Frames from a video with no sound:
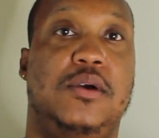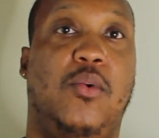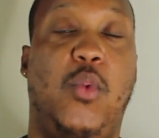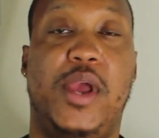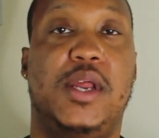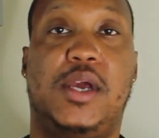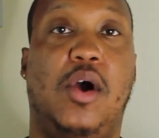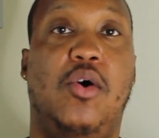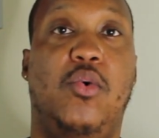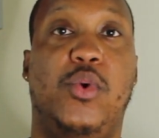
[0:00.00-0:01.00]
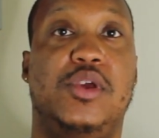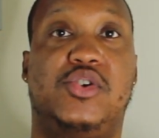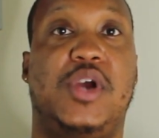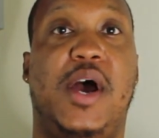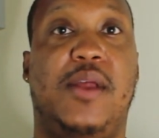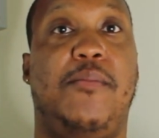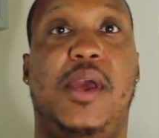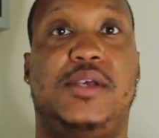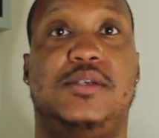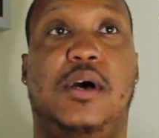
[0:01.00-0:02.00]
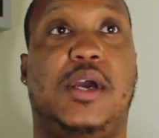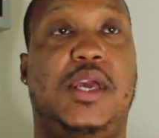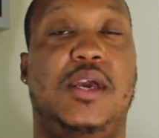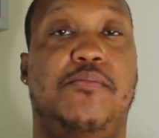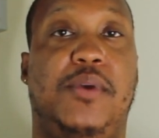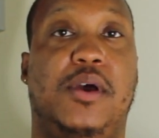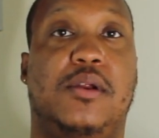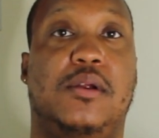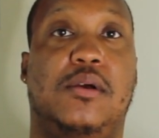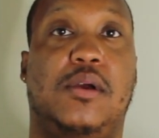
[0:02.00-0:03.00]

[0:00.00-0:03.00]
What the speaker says: way to go when you're trying to make a kid better.